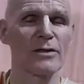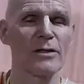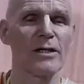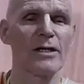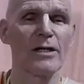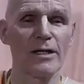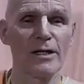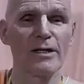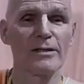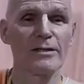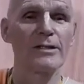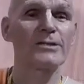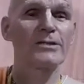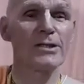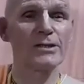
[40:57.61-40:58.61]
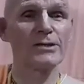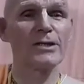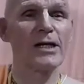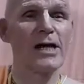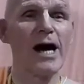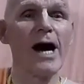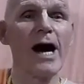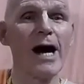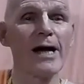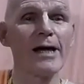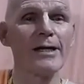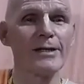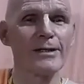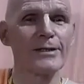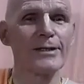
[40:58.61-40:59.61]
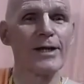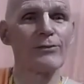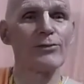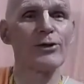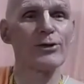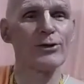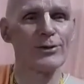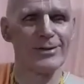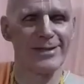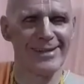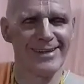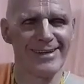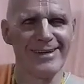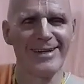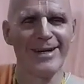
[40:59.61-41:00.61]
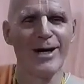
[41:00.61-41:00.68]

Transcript: This is a high level of